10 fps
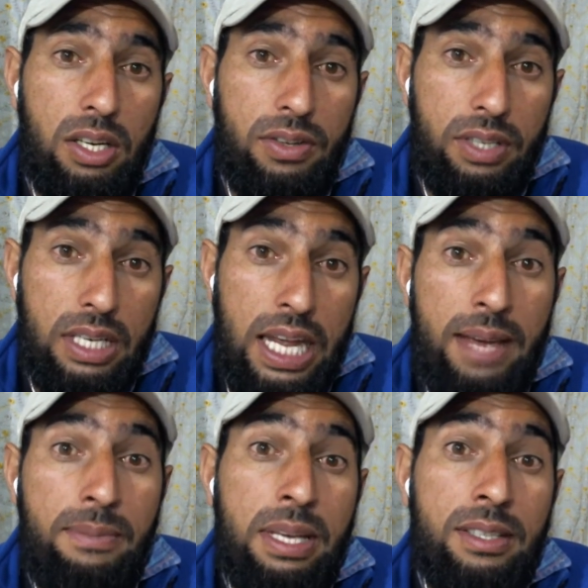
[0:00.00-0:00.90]

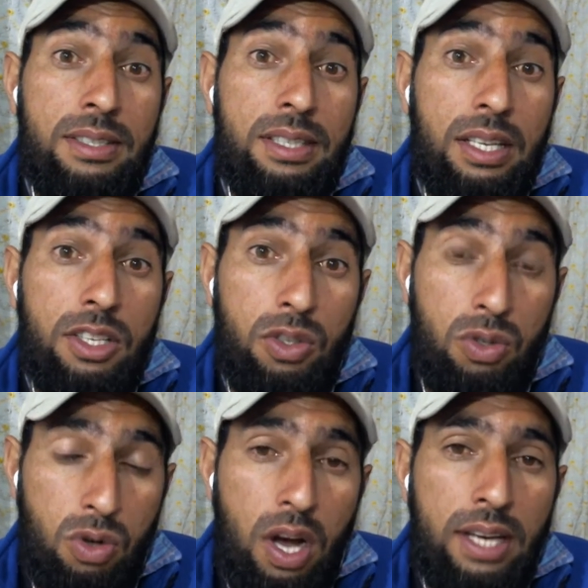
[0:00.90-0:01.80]
name is
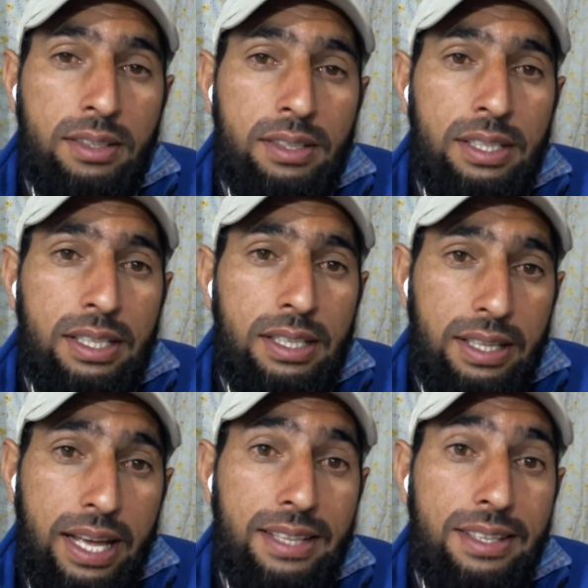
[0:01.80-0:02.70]
John,
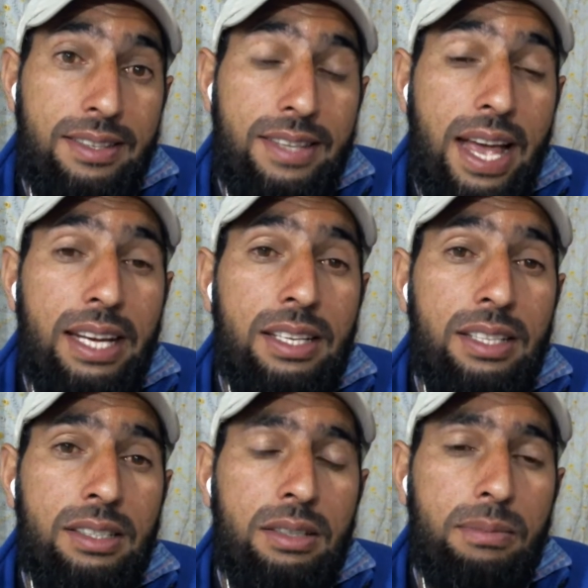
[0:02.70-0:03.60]
that the
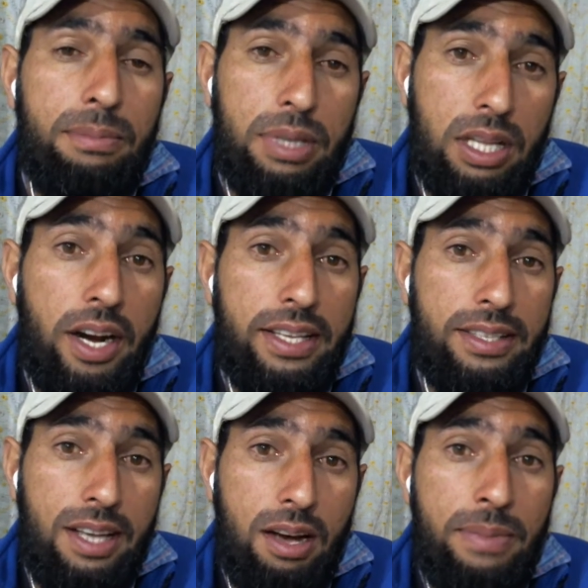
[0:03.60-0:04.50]
second plot is
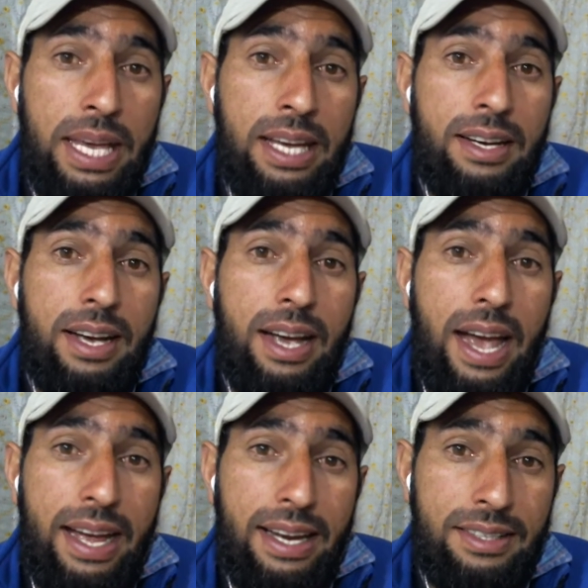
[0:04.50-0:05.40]
coming,
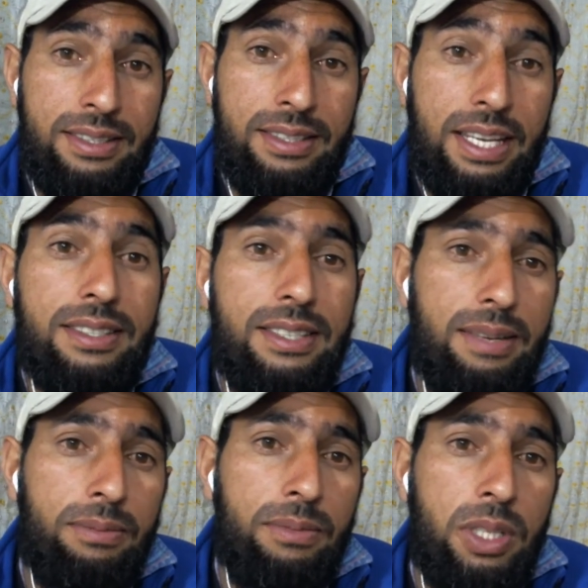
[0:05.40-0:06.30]
and sees him
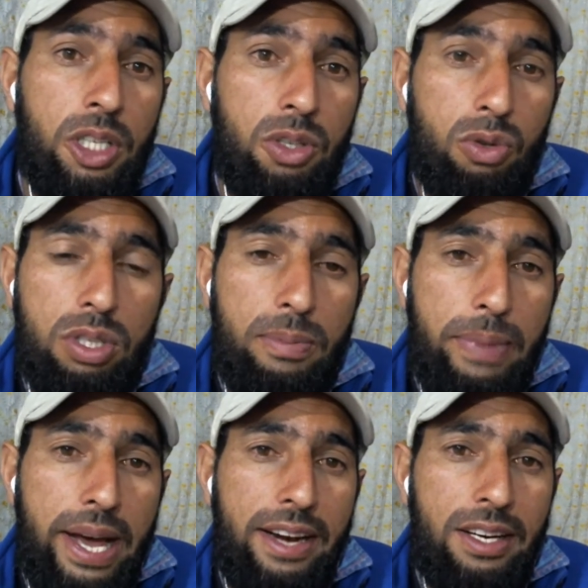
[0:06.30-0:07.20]
to
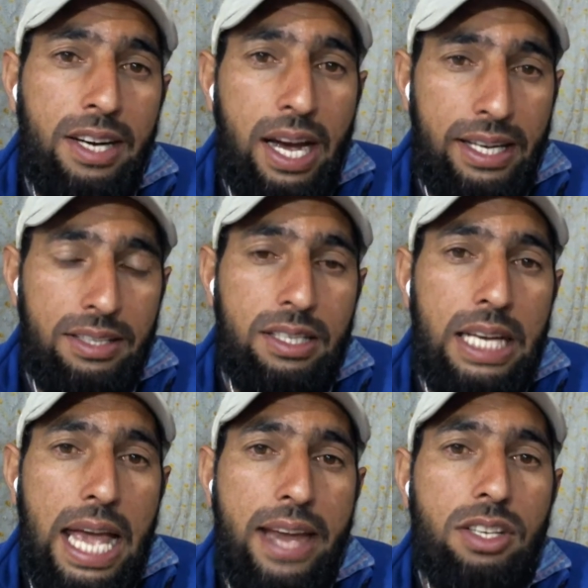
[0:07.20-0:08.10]
spend a night
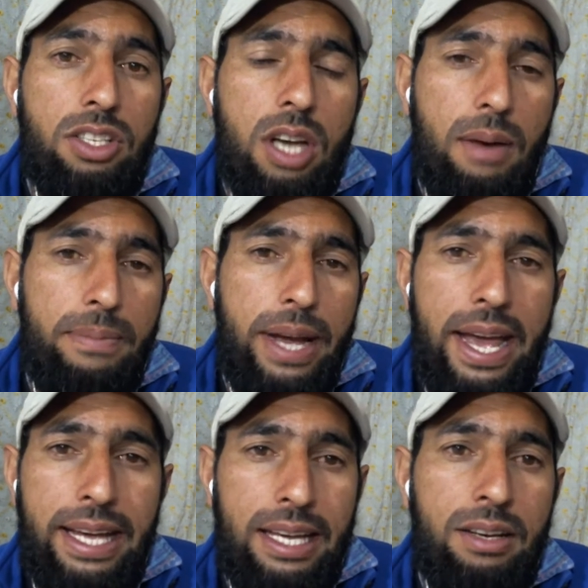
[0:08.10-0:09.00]
in a tub
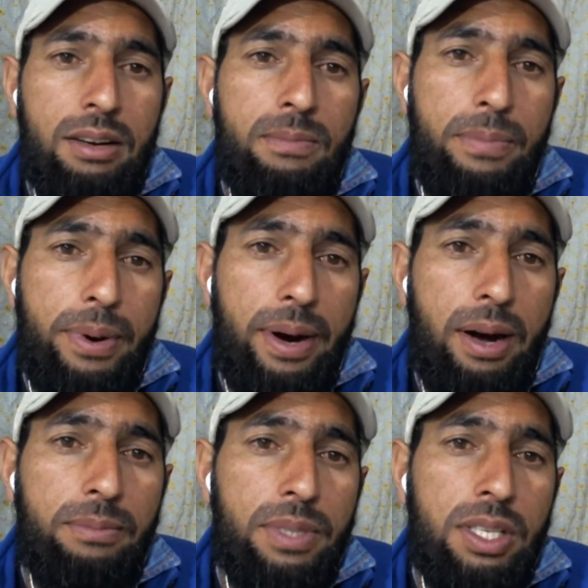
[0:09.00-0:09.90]
hanging from
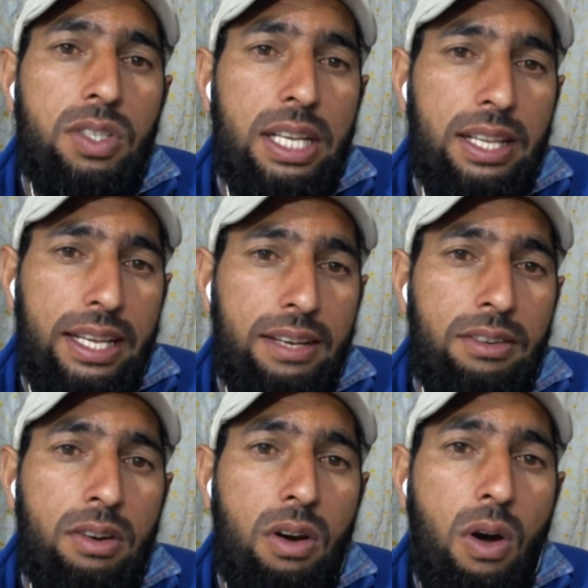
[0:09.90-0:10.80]
the ceiling
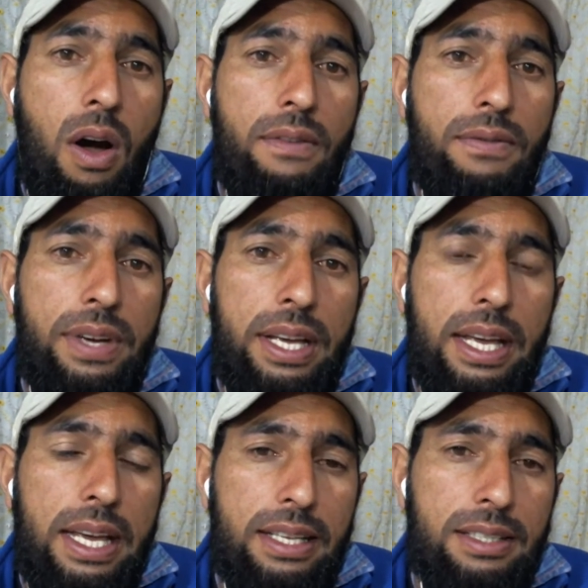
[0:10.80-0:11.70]
of
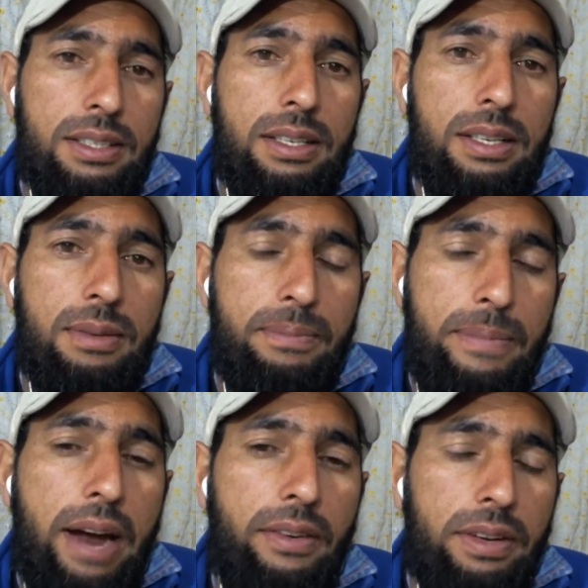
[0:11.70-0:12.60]
his barrow.